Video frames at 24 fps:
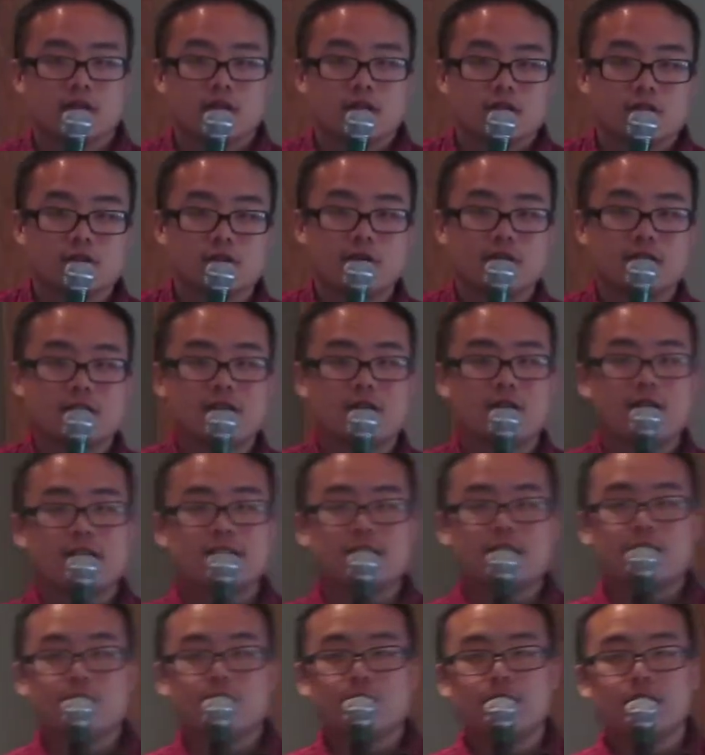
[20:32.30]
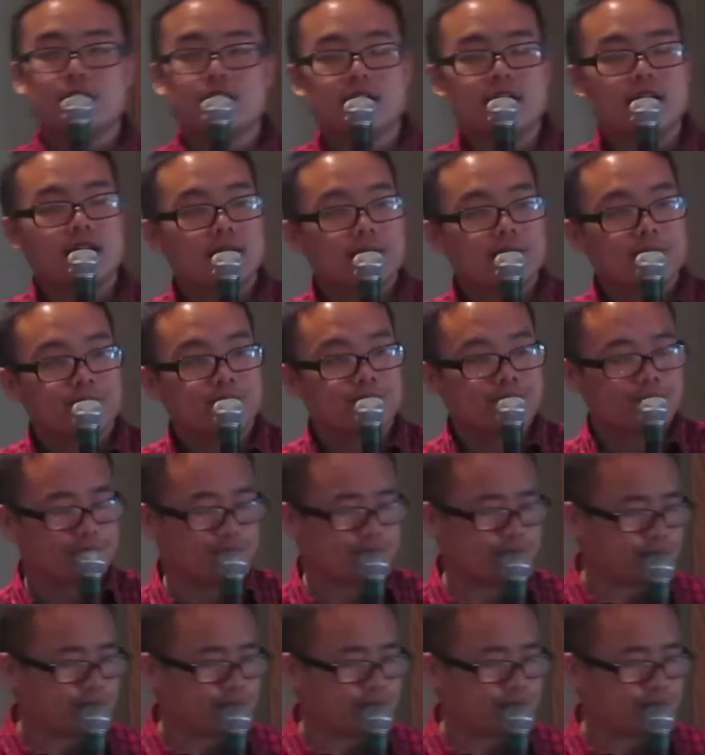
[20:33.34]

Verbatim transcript: So as I, as I read that,